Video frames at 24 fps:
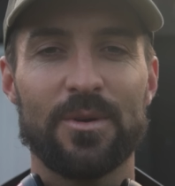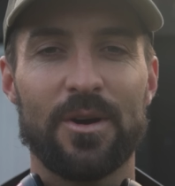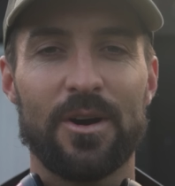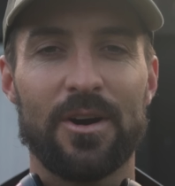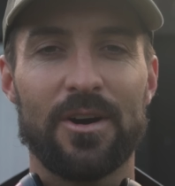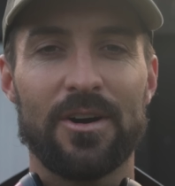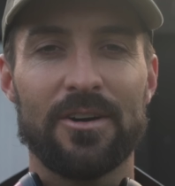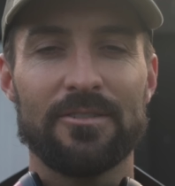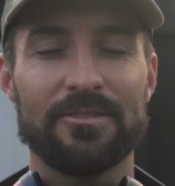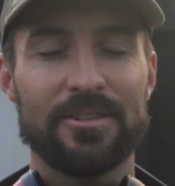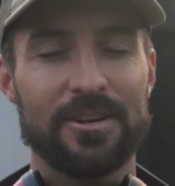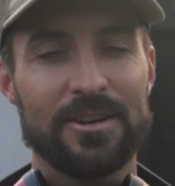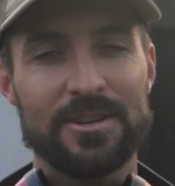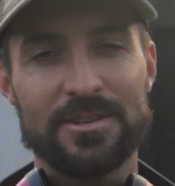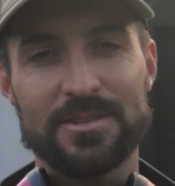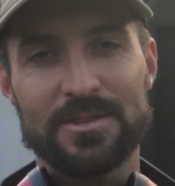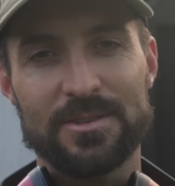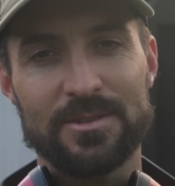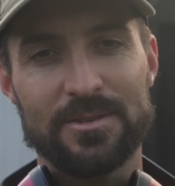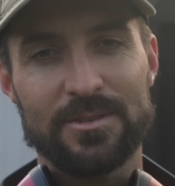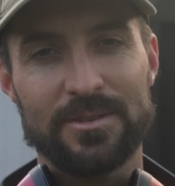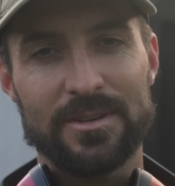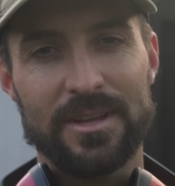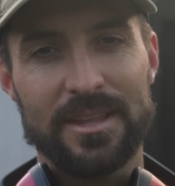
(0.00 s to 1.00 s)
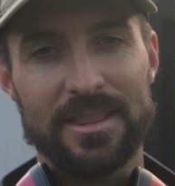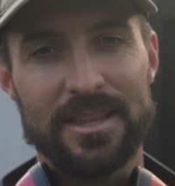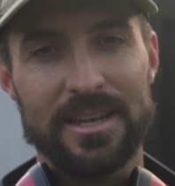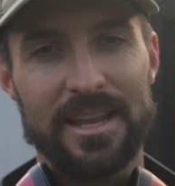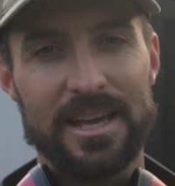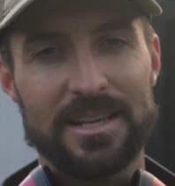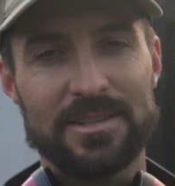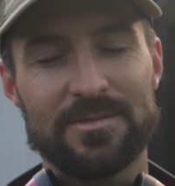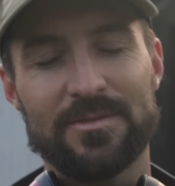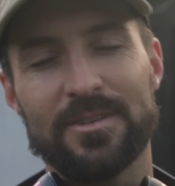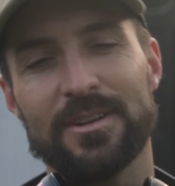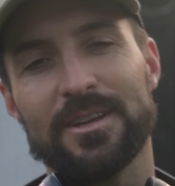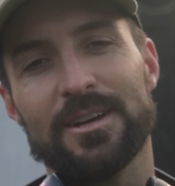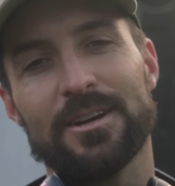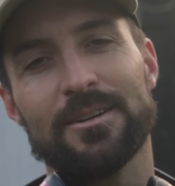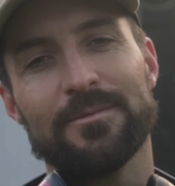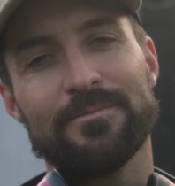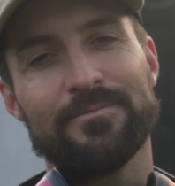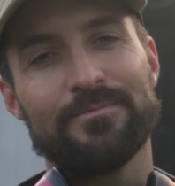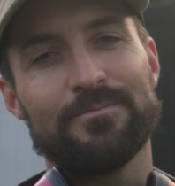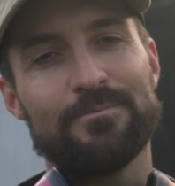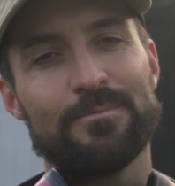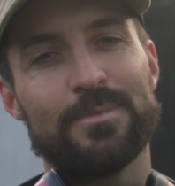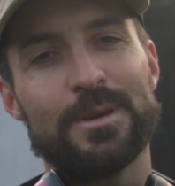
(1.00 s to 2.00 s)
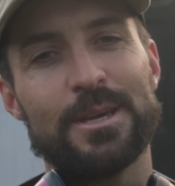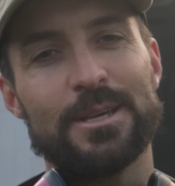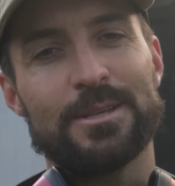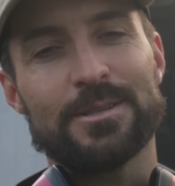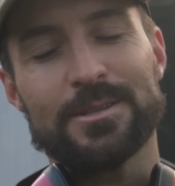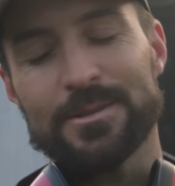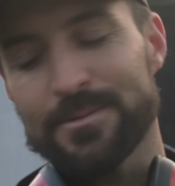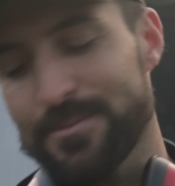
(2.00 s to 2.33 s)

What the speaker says: all very soon in the next video. Peace.